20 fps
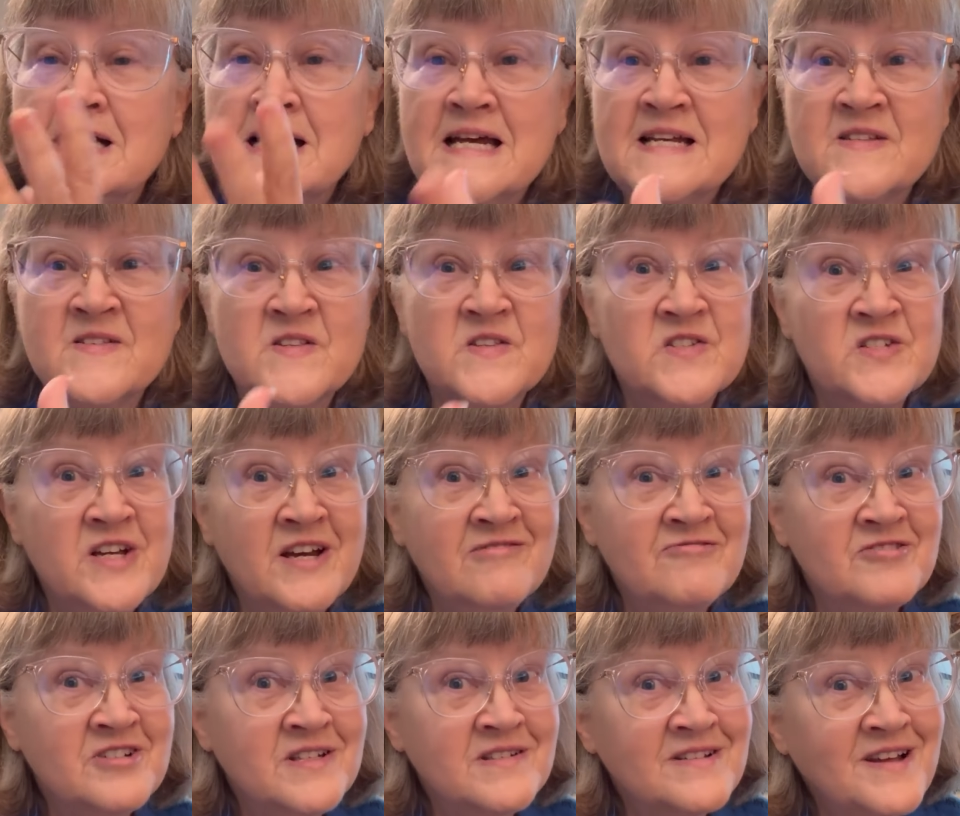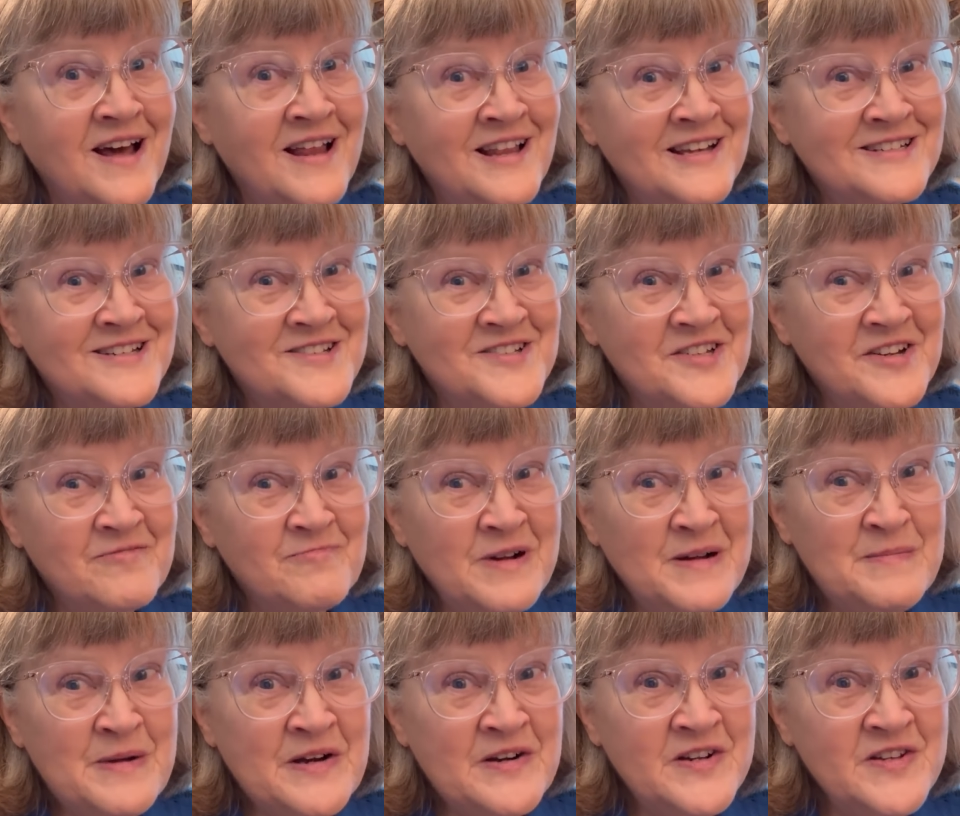and stuffed, I like to stuff my
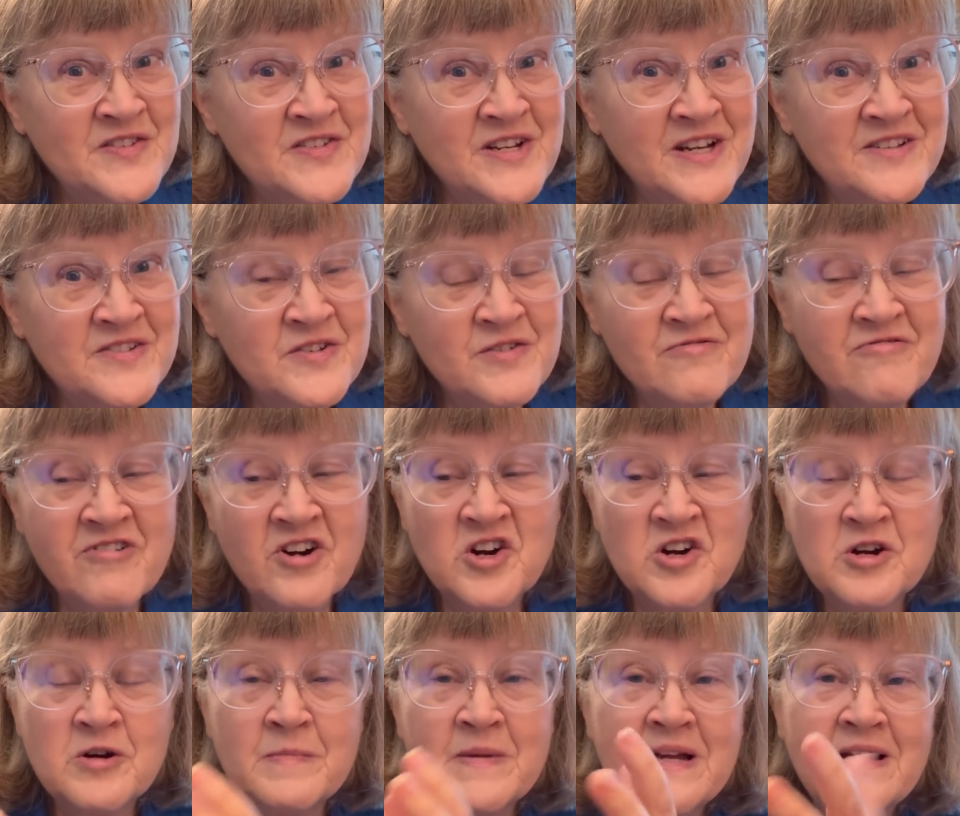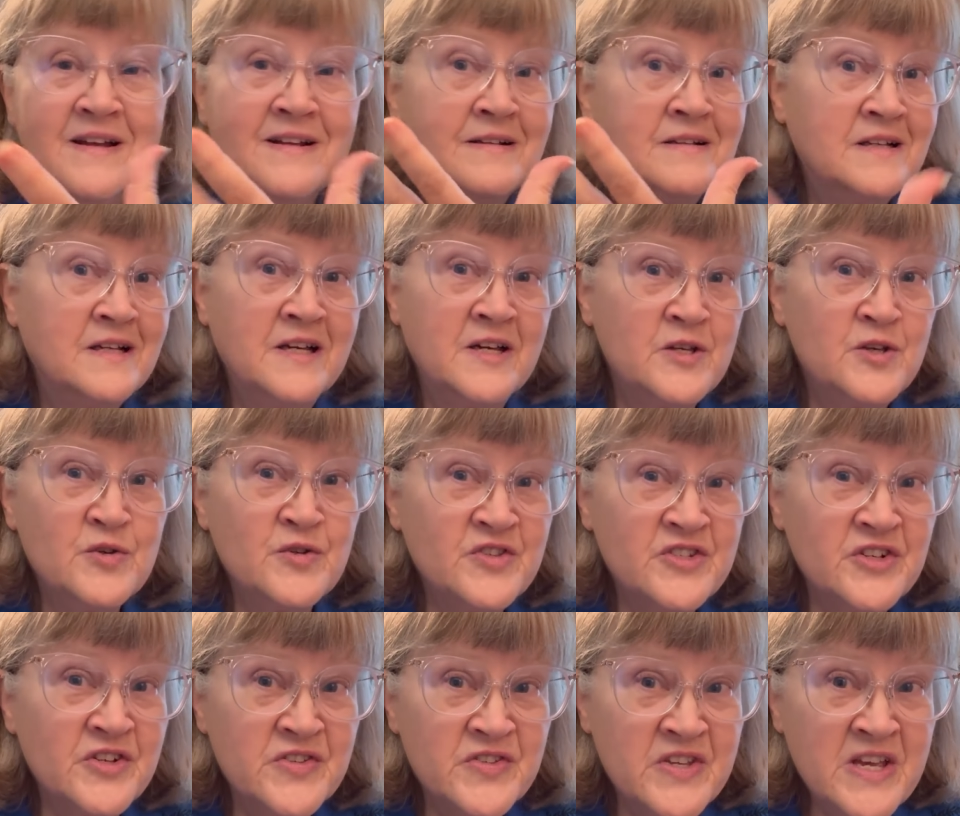berries nice and firm, you
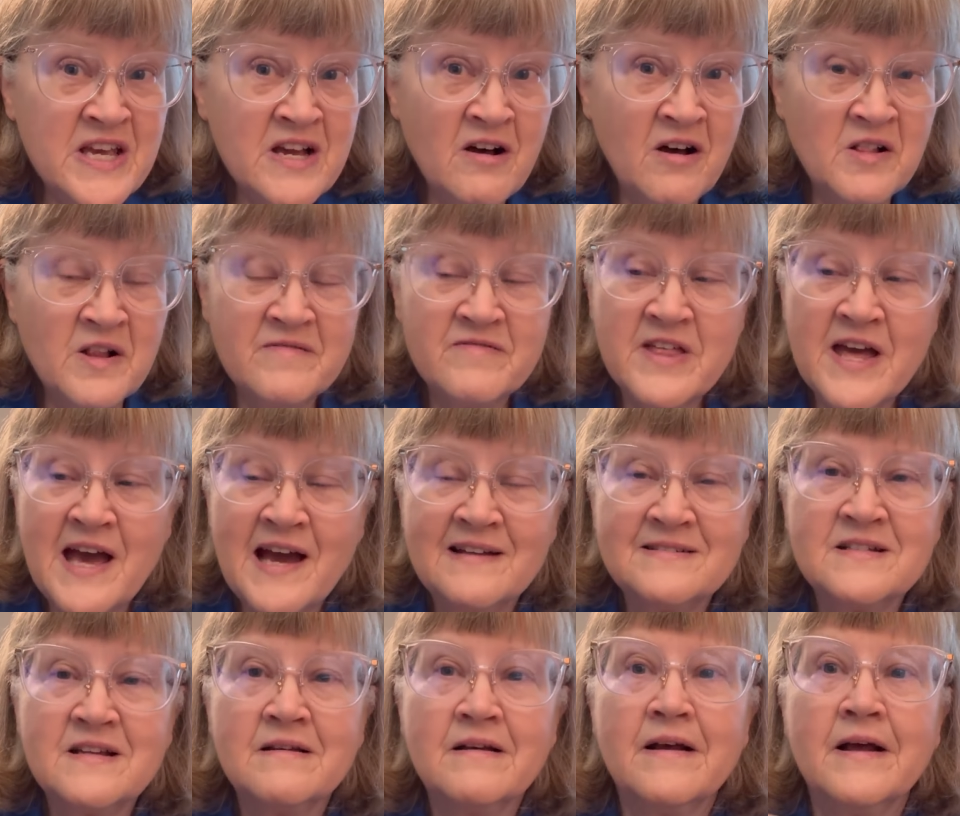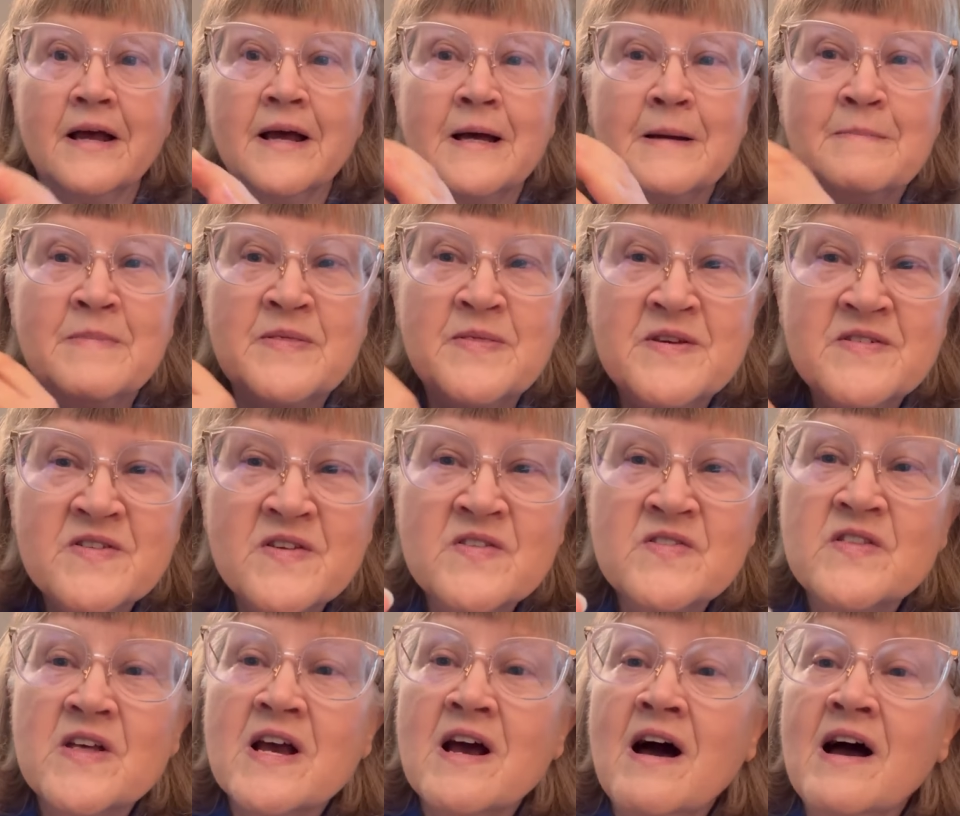still see all of that. But this is
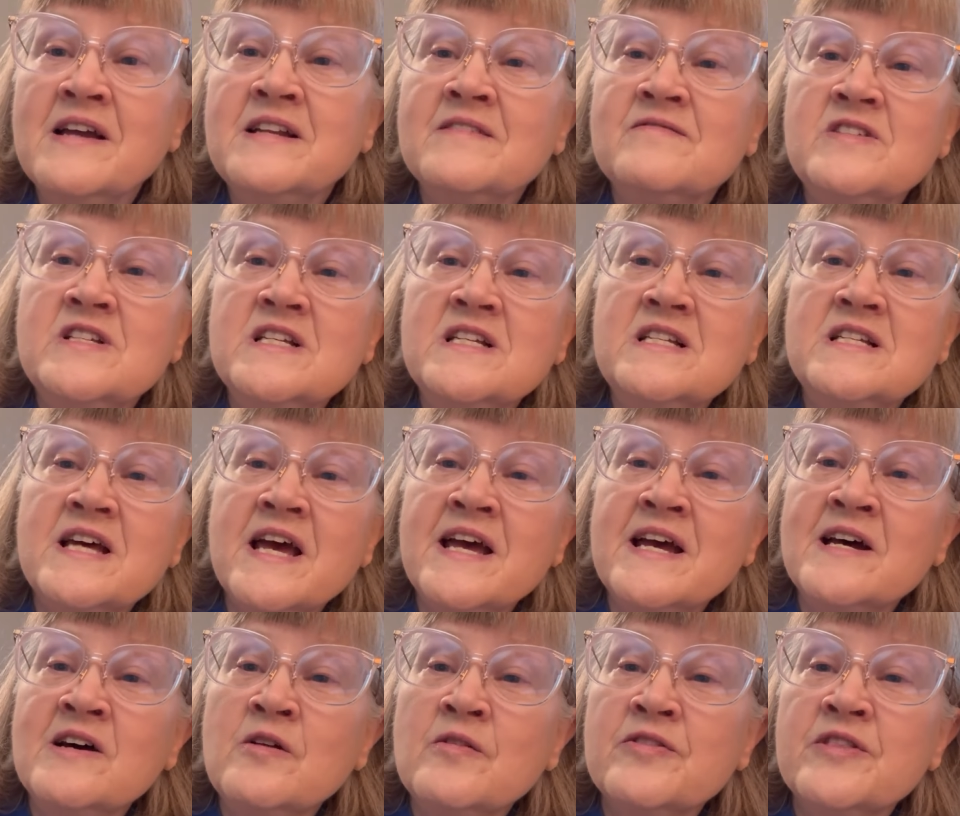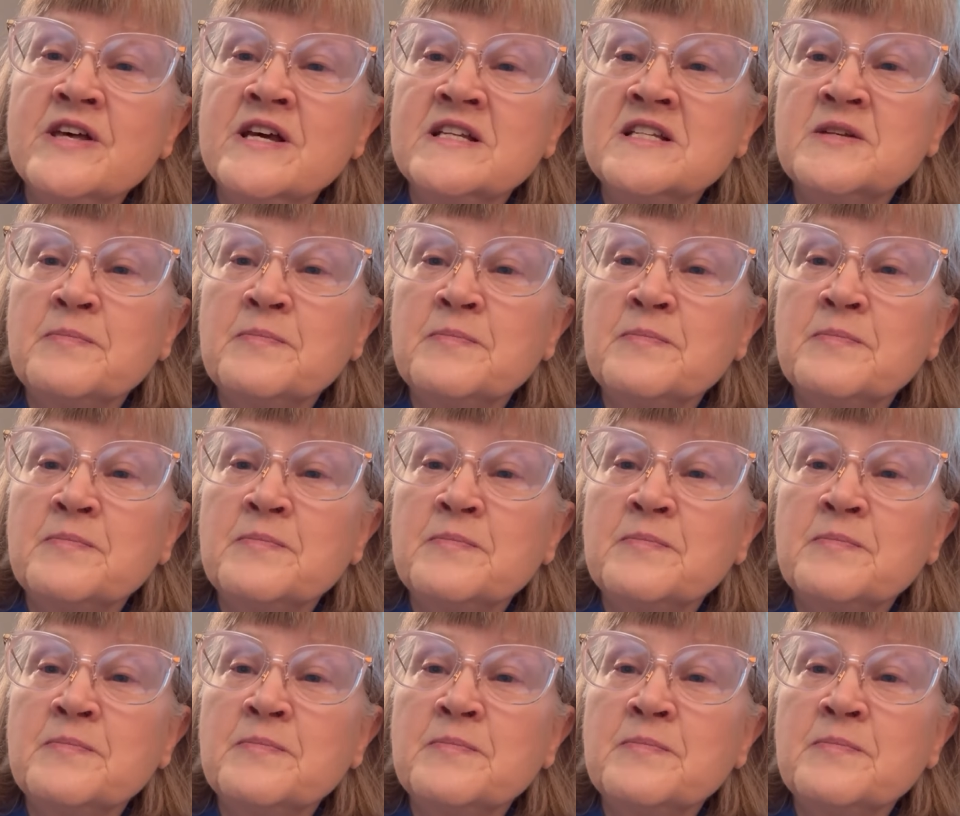the kind of detail that,